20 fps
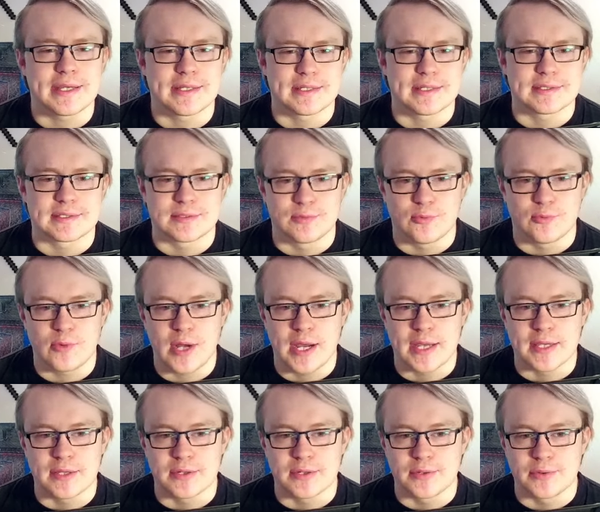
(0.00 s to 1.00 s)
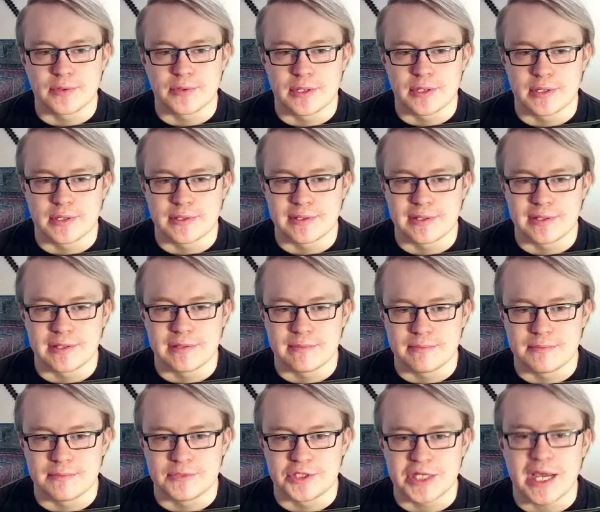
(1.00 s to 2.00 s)
That's why the
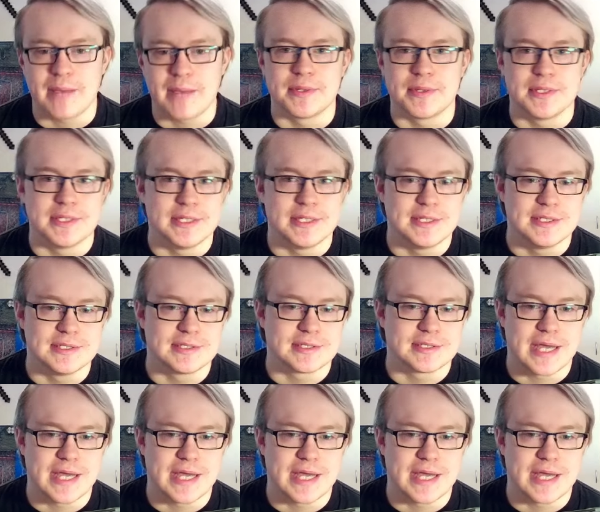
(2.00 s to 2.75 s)
Japanese